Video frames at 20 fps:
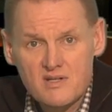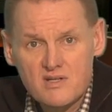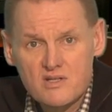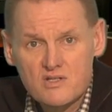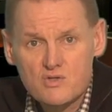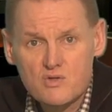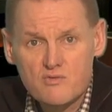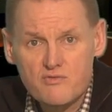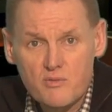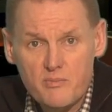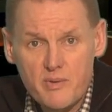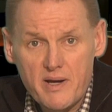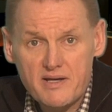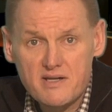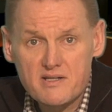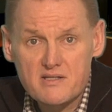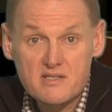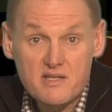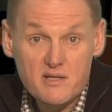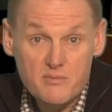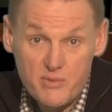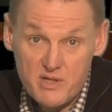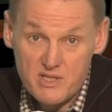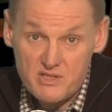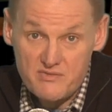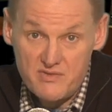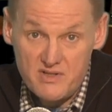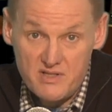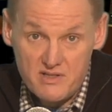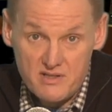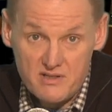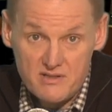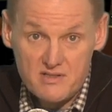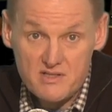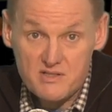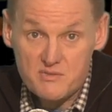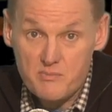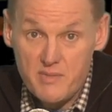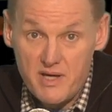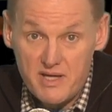So for pregnancy and breastfeeding,
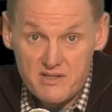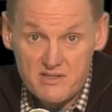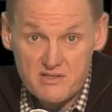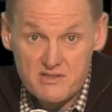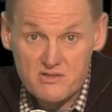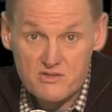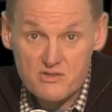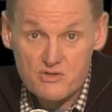this medicine